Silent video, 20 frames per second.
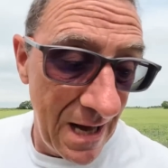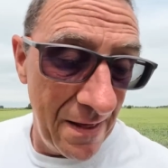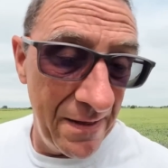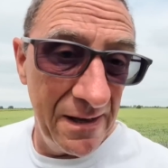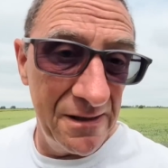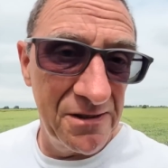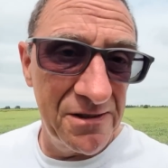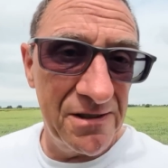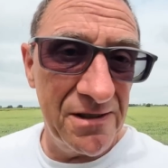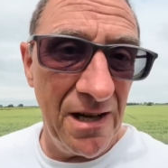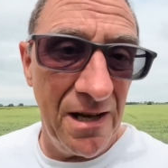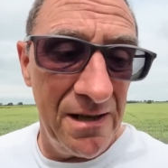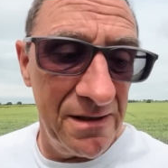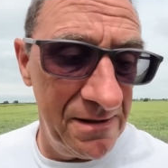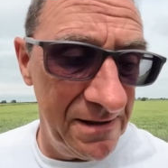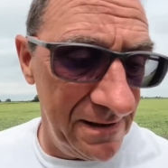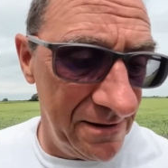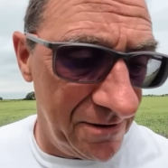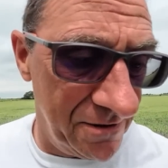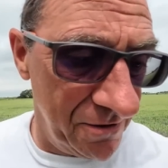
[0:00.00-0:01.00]
I then
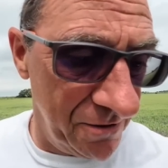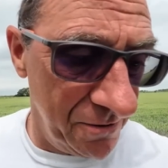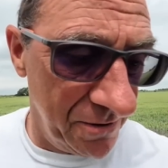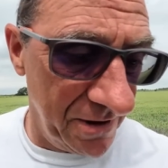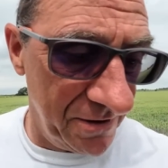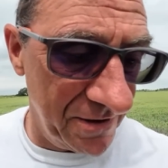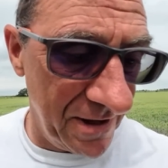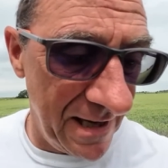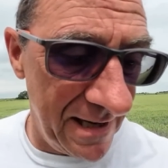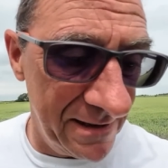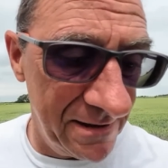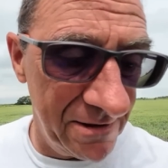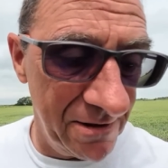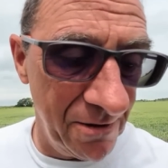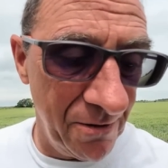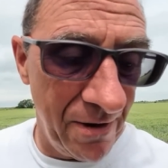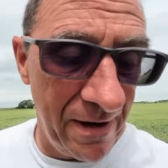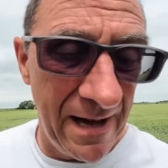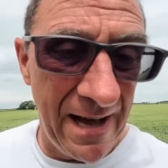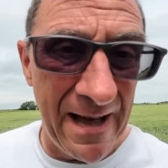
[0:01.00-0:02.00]
started to decide
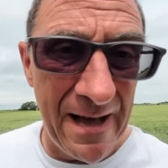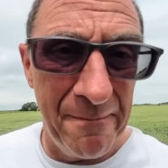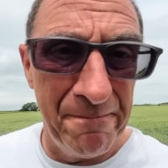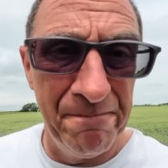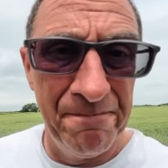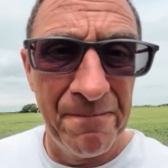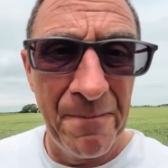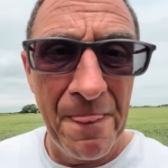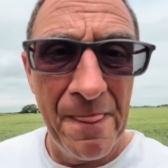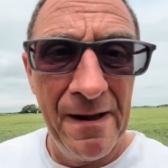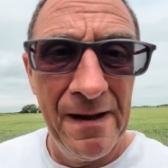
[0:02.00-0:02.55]
to